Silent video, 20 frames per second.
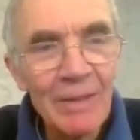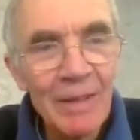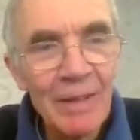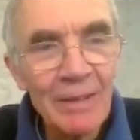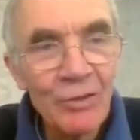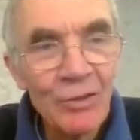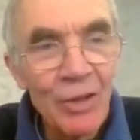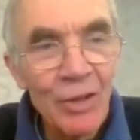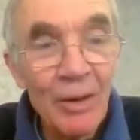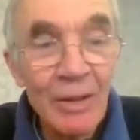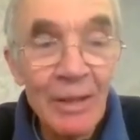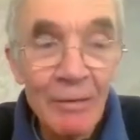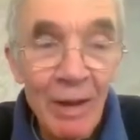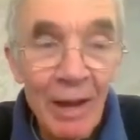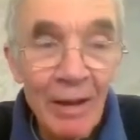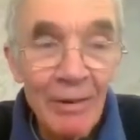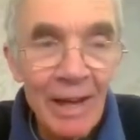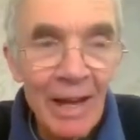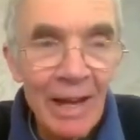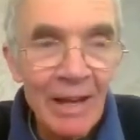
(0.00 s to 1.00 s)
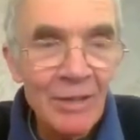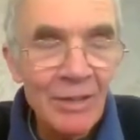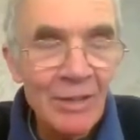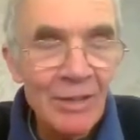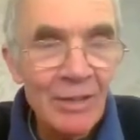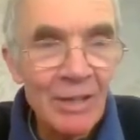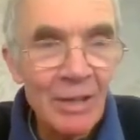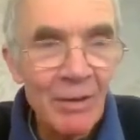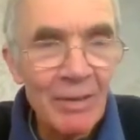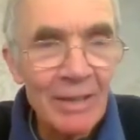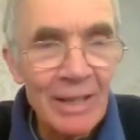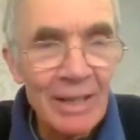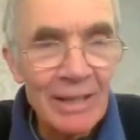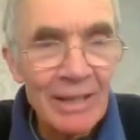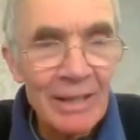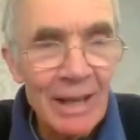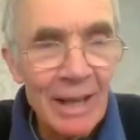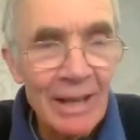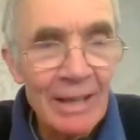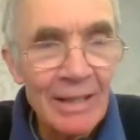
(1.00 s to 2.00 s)
at showing the variation. So in
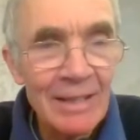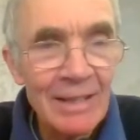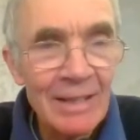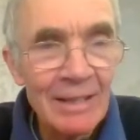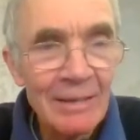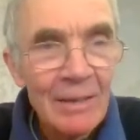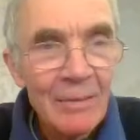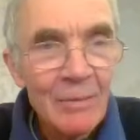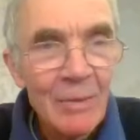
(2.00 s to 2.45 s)
this case,